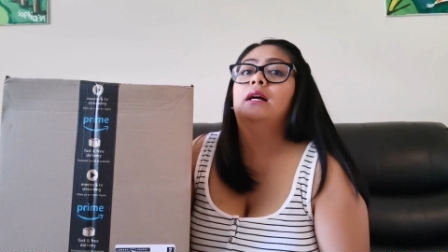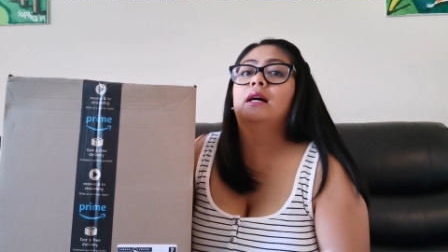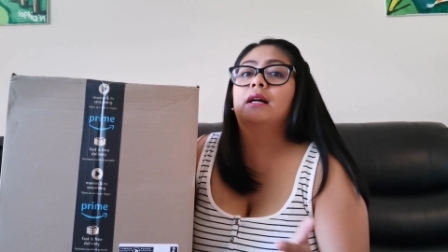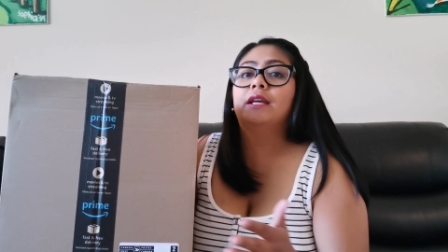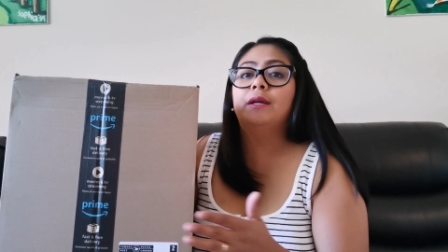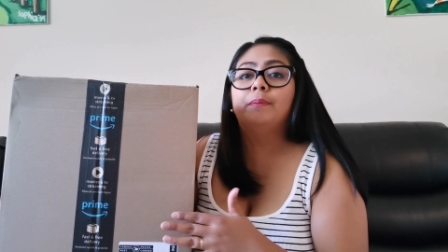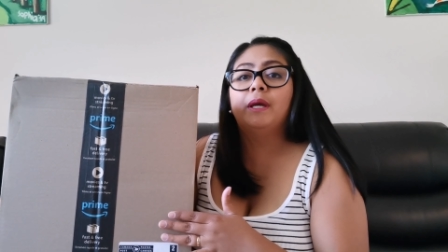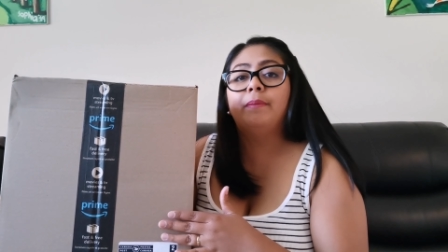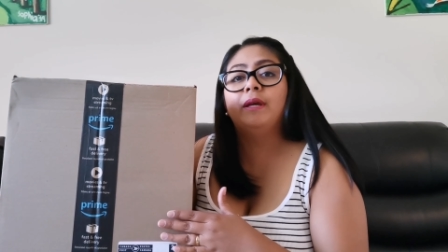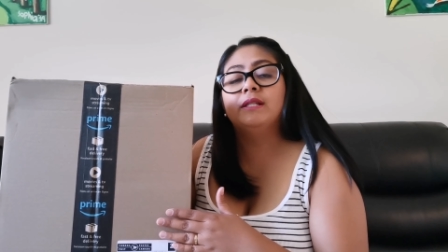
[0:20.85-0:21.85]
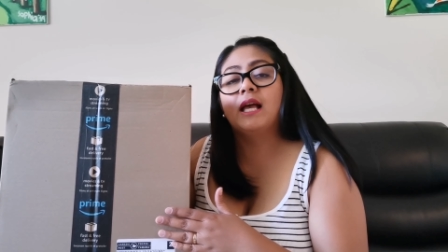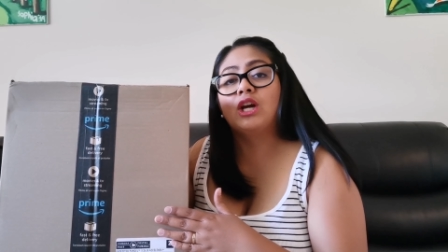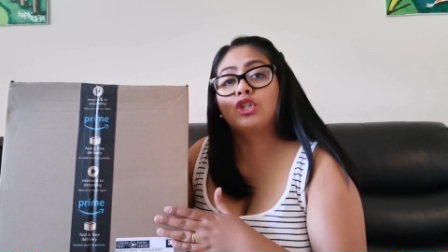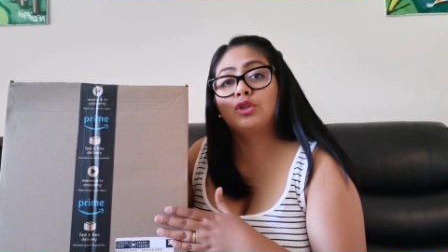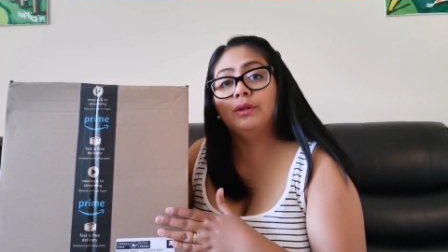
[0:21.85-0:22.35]
Uh, KeaBabies
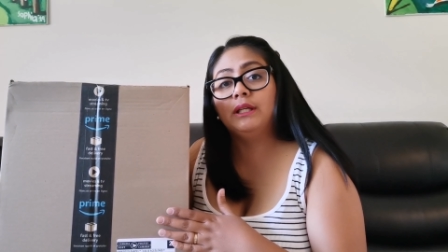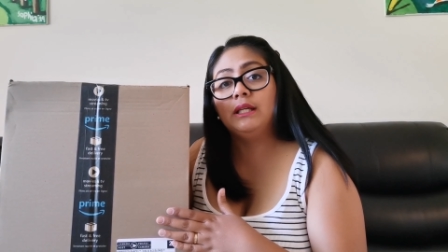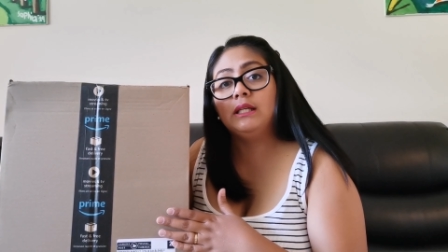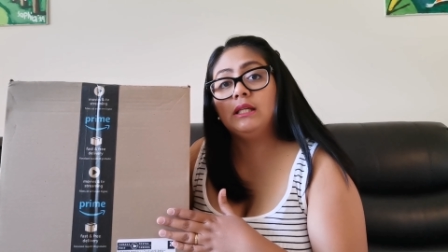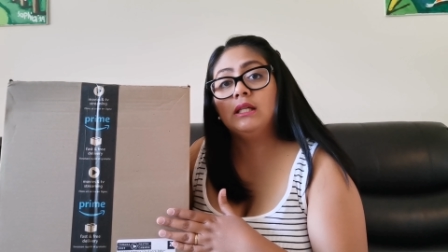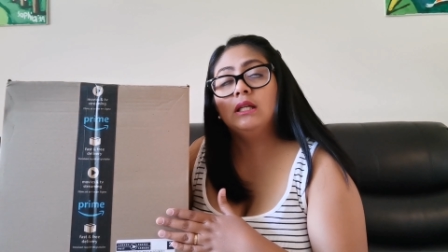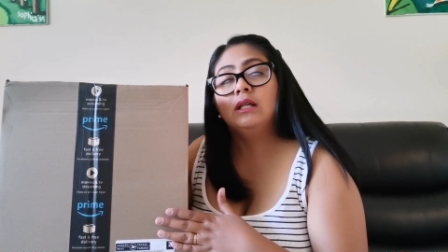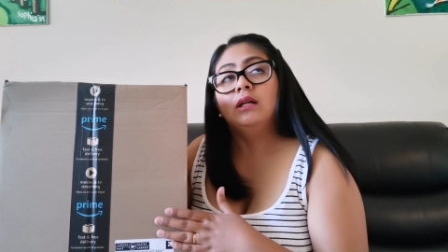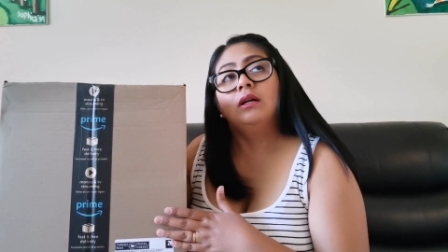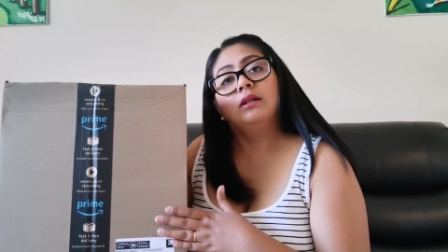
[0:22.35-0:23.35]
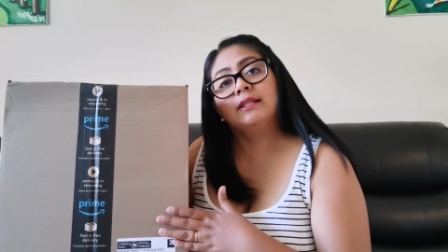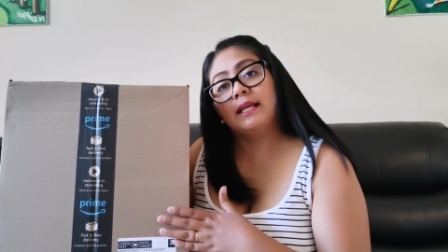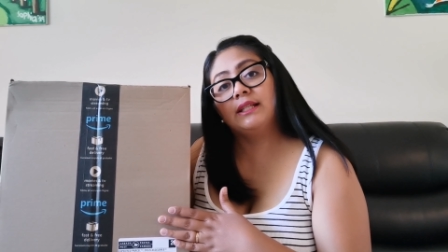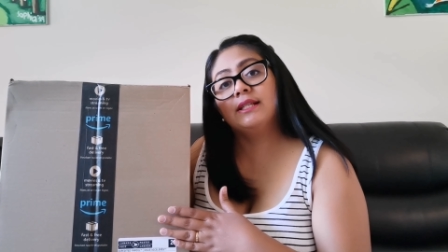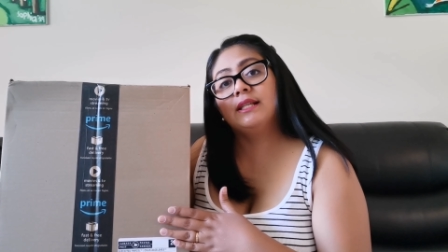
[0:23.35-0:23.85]
actually
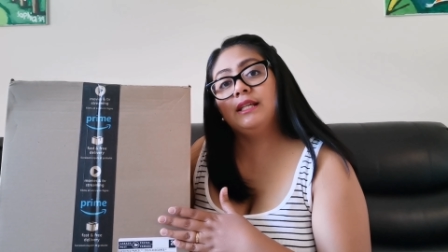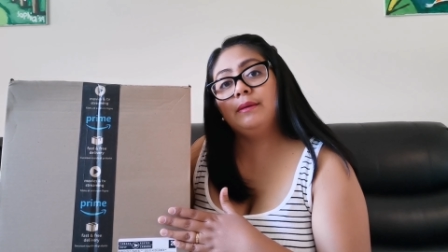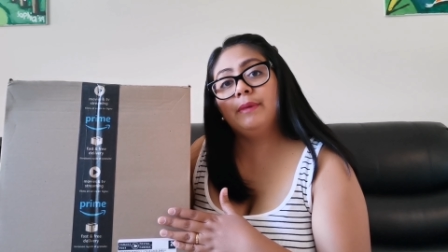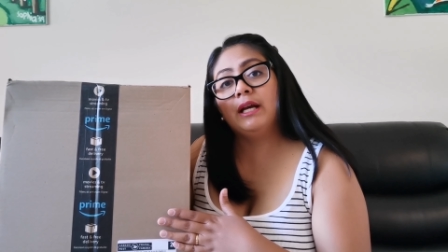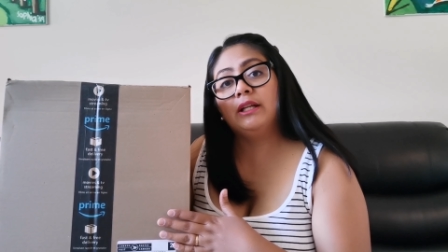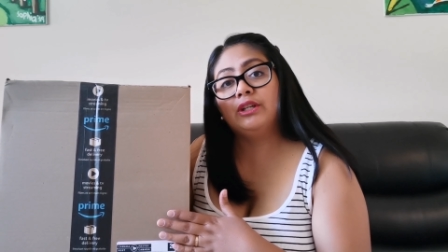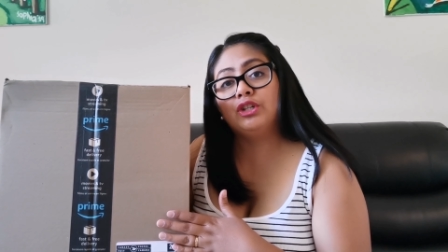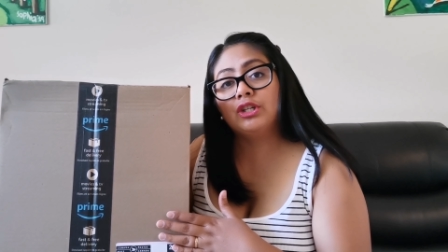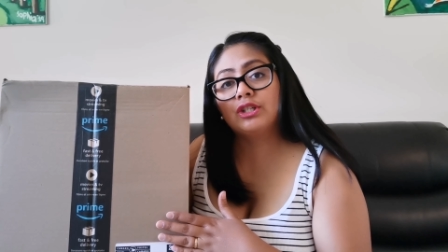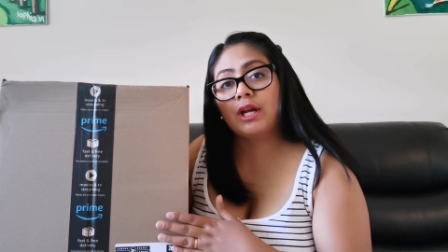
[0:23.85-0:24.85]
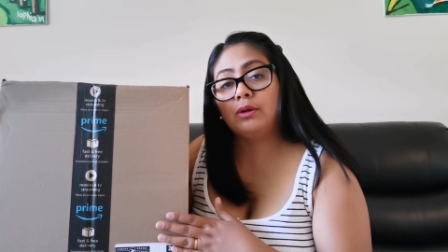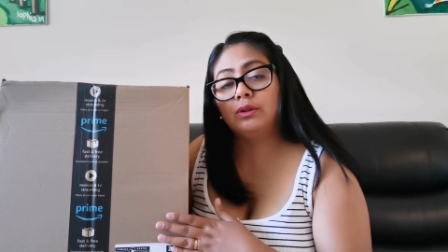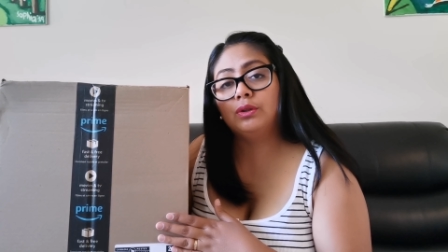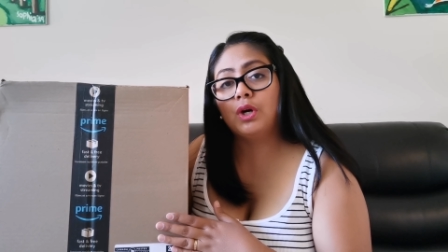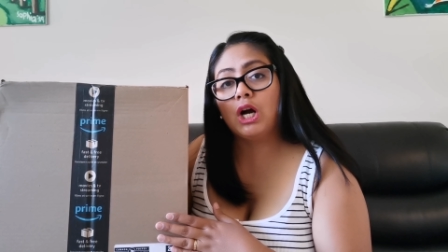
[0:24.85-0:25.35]
sent us an email and reached
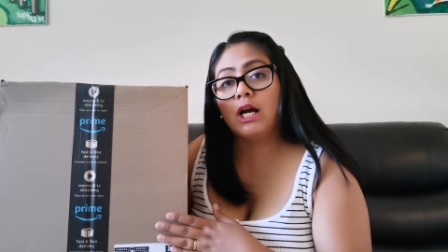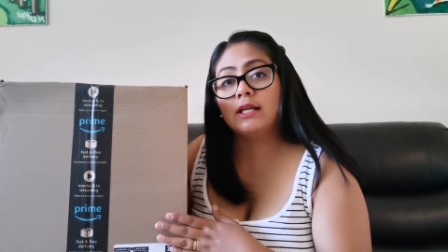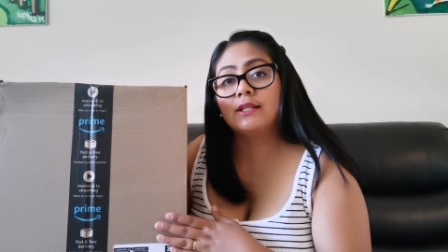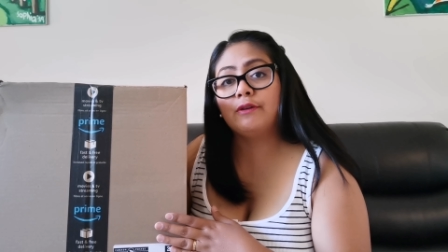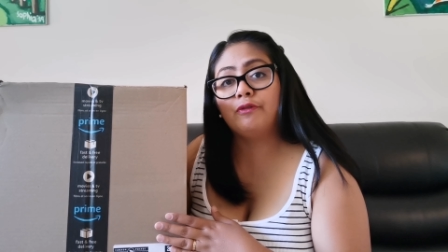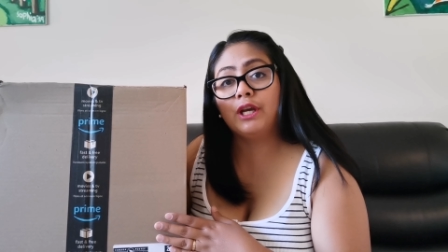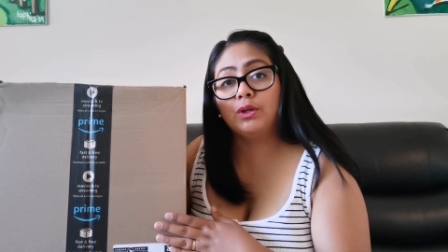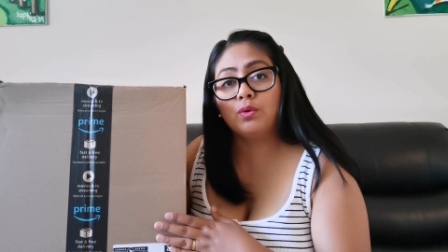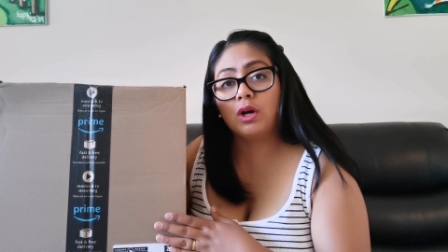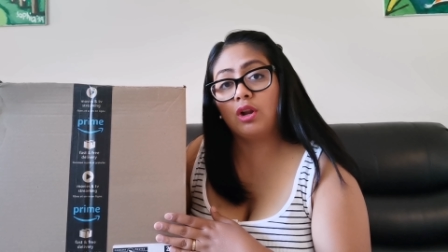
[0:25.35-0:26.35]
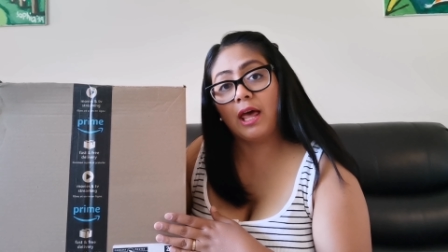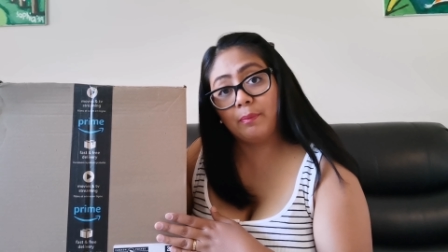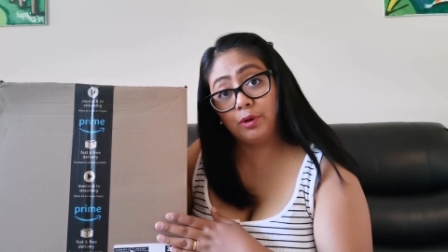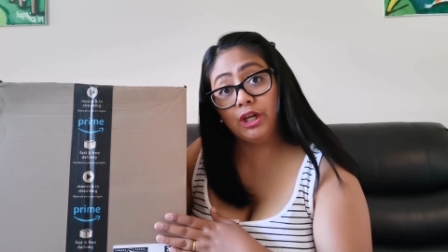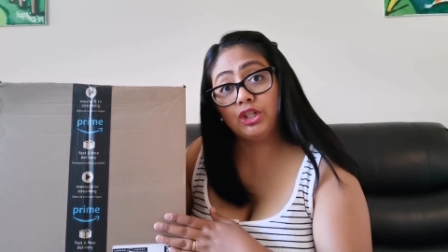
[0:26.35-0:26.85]
out to us if we can do a
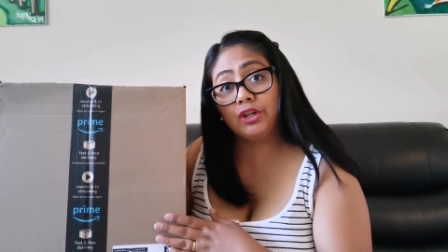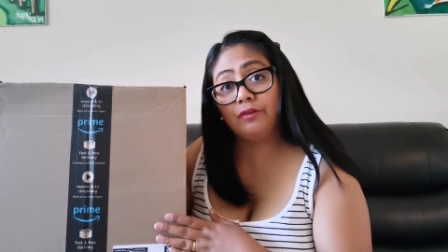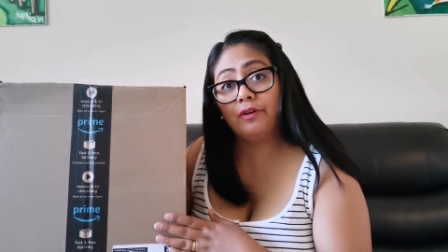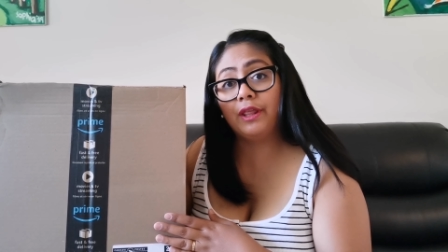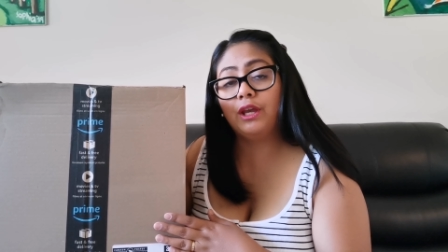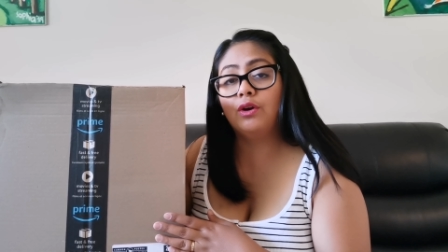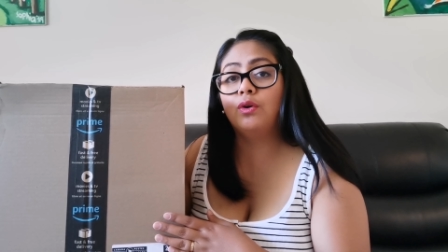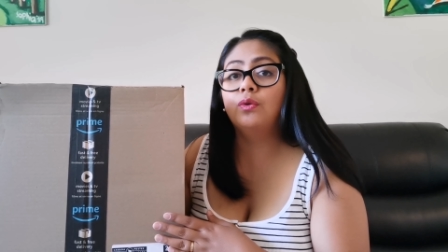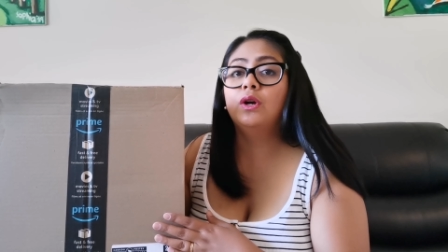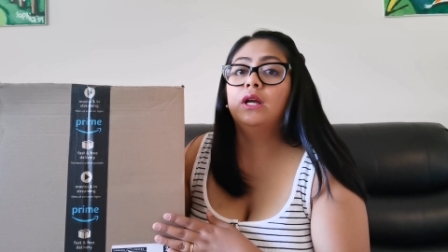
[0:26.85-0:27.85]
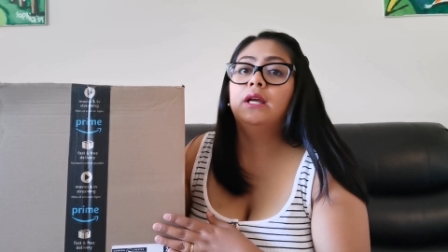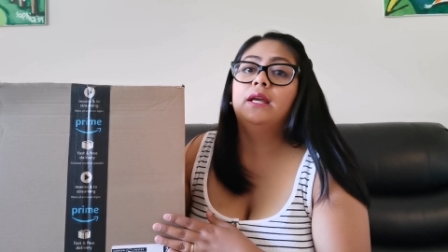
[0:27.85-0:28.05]
collaboration video,